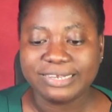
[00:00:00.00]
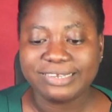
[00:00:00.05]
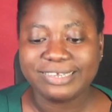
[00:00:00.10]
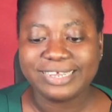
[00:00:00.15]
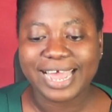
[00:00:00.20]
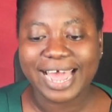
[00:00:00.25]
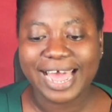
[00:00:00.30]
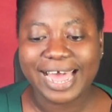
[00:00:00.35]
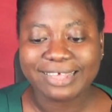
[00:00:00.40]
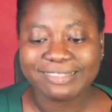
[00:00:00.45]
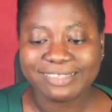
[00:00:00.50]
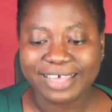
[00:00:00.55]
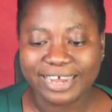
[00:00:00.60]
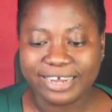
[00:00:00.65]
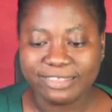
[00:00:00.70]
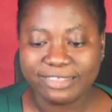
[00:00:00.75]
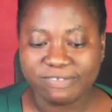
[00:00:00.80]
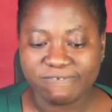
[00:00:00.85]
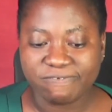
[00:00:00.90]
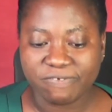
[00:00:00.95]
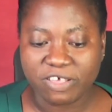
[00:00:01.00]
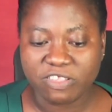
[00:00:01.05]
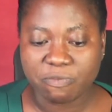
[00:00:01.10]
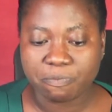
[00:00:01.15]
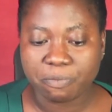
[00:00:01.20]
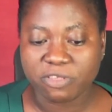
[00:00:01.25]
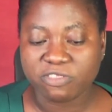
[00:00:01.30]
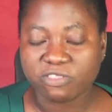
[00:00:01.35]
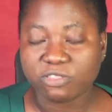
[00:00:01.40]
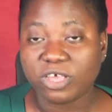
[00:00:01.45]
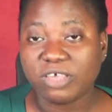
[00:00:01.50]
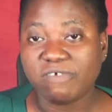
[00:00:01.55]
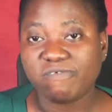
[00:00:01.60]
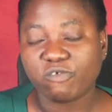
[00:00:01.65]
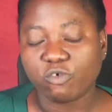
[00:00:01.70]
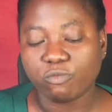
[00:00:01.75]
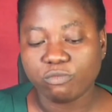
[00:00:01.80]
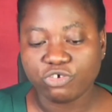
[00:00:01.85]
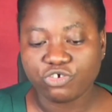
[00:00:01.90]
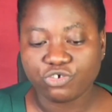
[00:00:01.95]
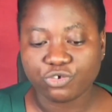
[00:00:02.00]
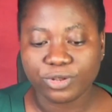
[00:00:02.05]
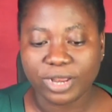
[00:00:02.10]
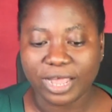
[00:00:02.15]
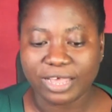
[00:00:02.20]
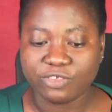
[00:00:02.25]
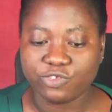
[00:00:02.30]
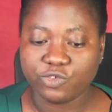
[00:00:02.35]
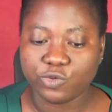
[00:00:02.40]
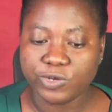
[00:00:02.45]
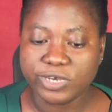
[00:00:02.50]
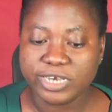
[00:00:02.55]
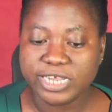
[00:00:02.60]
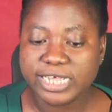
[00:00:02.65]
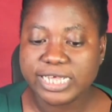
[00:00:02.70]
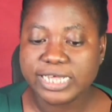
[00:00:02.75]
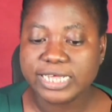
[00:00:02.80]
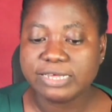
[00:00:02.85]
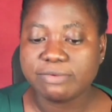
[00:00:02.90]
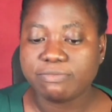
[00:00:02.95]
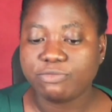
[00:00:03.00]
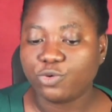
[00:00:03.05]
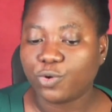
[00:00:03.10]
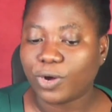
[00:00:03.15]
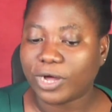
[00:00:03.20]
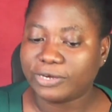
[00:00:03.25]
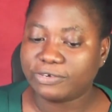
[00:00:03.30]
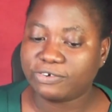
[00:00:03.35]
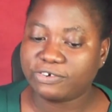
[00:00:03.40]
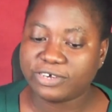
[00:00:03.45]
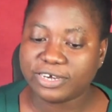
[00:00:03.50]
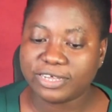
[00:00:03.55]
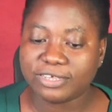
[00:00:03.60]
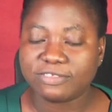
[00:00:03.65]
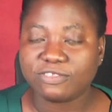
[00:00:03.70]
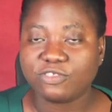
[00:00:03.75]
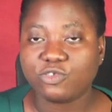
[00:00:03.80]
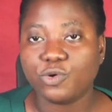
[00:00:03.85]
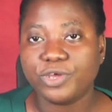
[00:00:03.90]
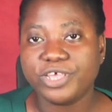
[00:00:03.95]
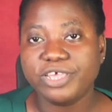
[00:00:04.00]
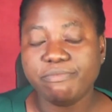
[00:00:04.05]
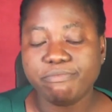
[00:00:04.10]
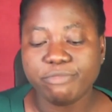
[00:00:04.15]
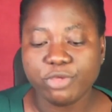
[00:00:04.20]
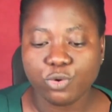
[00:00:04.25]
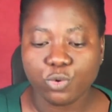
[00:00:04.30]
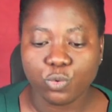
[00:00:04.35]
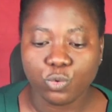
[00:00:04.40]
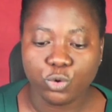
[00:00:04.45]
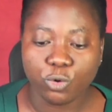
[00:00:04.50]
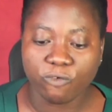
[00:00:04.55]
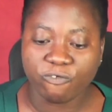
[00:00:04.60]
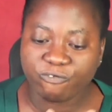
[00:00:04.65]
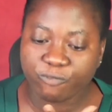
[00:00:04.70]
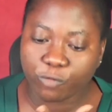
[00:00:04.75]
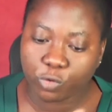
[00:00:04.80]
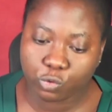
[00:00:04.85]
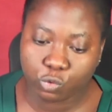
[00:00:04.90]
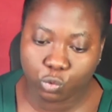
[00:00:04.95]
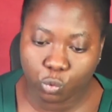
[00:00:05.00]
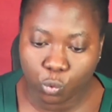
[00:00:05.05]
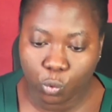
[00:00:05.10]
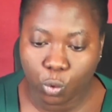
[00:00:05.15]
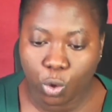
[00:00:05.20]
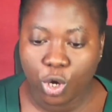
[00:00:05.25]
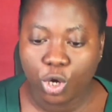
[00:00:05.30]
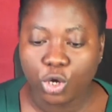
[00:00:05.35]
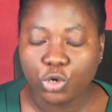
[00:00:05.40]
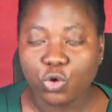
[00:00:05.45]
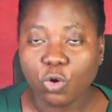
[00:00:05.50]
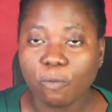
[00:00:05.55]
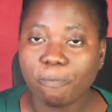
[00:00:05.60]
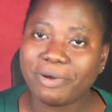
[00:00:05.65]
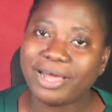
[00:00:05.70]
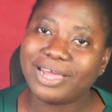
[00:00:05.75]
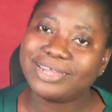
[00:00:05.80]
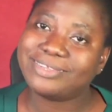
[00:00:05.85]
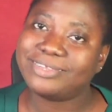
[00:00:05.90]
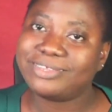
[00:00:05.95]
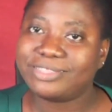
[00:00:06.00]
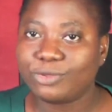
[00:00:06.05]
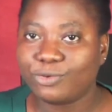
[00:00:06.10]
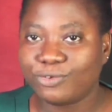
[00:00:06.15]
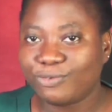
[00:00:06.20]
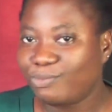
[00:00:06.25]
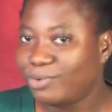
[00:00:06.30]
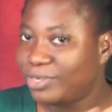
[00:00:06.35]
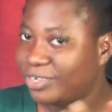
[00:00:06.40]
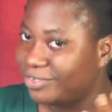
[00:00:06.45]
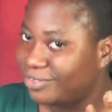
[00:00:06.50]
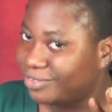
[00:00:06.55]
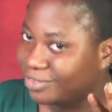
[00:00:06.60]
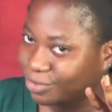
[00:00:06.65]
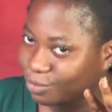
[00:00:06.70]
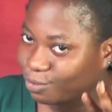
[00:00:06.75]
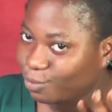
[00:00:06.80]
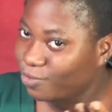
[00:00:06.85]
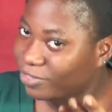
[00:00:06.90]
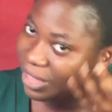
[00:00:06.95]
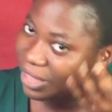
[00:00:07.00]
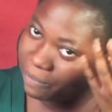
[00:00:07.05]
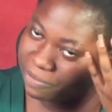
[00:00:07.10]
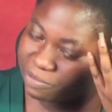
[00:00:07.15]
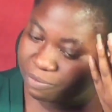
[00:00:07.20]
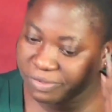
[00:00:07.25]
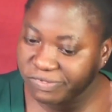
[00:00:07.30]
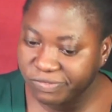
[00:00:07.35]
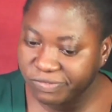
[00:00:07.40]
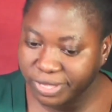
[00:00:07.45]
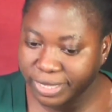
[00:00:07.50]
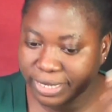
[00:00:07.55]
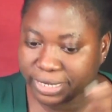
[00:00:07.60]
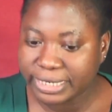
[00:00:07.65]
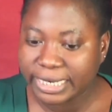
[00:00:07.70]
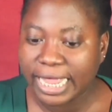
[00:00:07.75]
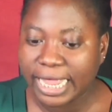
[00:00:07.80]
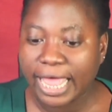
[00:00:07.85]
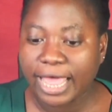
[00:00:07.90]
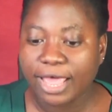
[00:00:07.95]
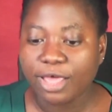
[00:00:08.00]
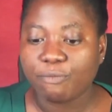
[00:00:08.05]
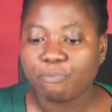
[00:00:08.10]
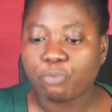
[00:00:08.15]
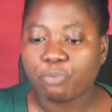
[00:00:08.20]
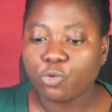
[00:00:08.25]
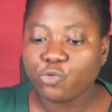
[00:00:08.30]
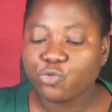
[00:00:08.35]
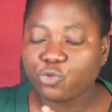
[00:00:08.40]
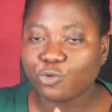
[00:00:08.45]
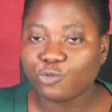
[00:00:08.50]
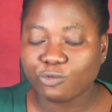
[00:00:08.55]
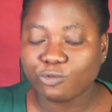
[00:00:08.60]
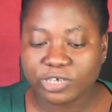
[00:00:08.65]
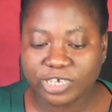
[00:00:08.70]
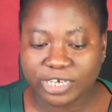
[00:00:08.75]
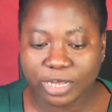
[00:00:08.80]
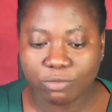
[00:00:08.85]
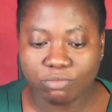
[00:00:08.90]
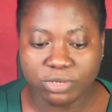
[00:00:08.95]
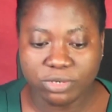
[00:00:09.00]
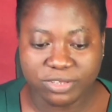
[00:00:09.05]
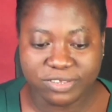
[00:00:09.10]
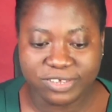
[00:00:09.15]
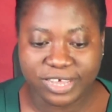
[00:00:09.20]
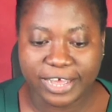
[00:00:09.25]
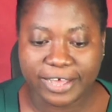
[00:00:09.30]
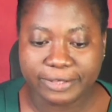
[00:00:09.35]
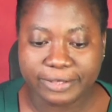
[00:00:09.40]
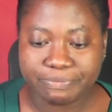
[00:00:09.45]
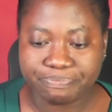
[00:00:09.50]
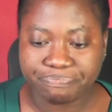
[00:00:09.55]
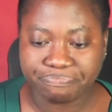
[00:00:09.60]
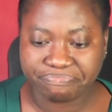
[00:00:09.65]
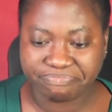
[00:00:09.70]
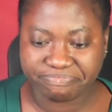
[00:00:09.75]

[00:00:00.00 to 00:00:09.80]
The act identifies personal information as your name, your address, your email, your photo, your bank details, which is most times BVN, post on social media,